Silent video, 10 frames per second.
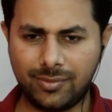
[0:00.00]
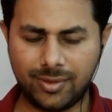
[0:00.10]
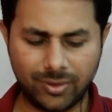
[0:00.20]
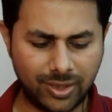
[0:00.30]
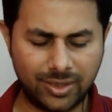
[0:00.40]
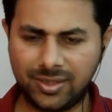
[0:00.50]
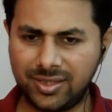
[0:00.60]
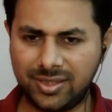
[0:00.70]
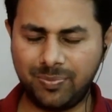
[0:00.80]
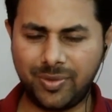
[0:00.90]
Okay, this is
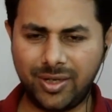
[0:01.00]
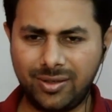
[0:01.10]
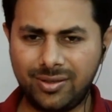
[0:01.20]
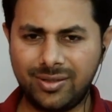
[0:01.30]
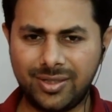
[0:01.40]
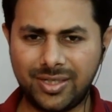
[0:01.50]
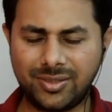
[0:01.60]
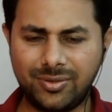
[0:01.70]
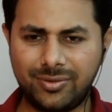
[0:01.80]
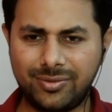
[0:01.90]
simple. Yes,
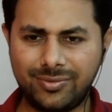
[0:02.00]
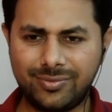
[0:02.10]
no.